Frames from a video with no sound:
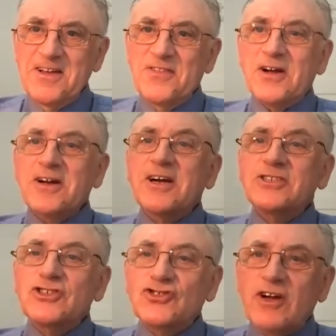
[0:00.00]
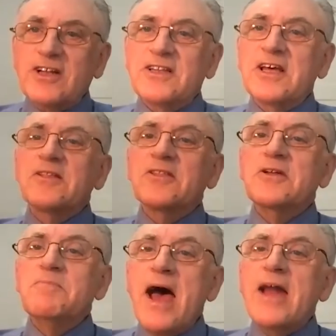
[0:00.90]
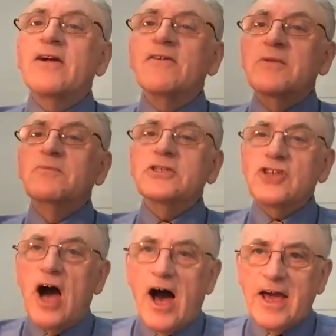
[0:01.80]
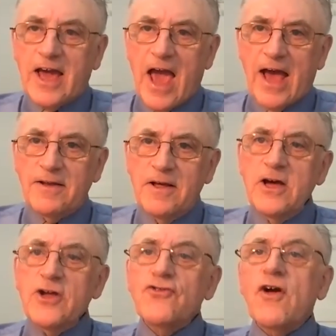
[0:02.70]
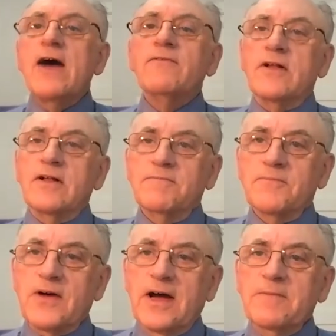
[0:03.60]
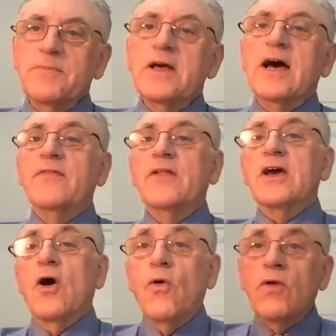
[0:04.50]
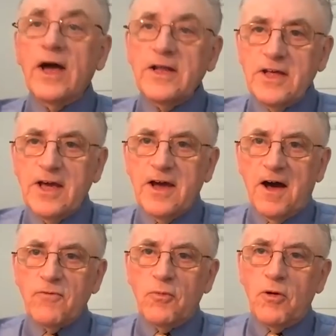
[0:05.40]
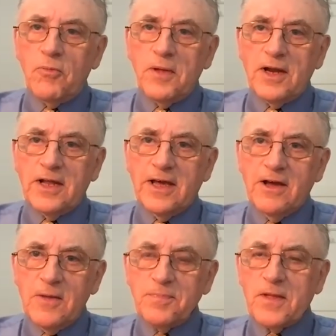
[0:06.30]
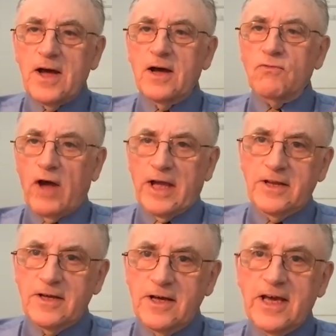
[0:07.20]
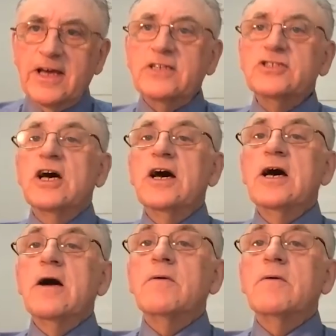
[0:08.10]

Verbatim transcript: They're constricting the manner in which I can travel. Right? And the whole idea of the mobility right is